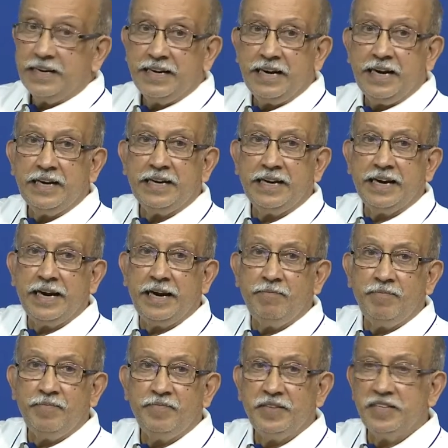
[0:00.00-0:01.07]
CAD
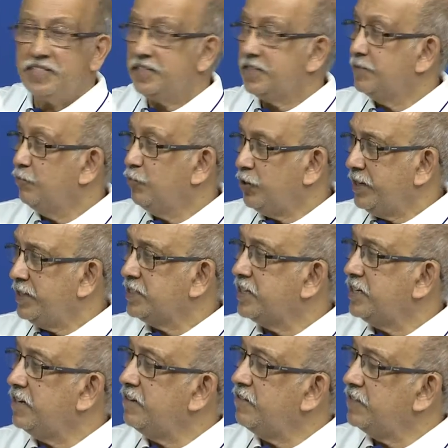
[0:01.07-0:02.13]
CAM. This book
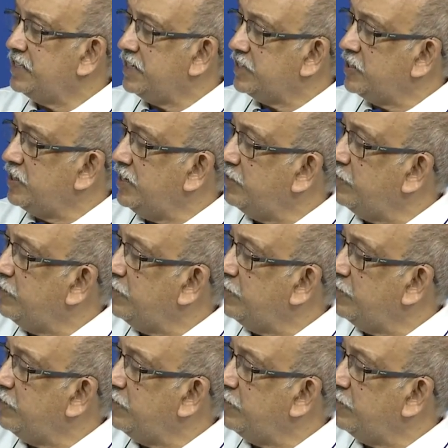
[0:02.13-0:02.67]
itself is actually